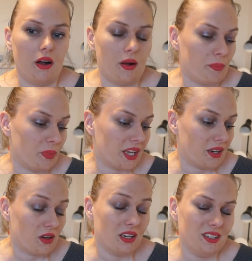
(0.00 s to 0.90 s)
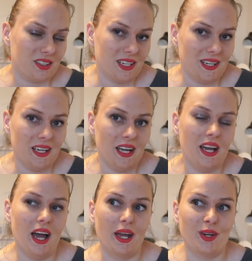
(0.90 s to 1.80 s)
Um, and honestly,
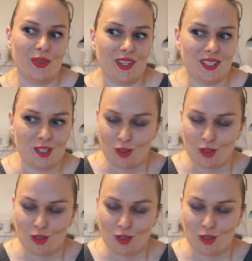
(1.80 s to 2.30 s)
I know this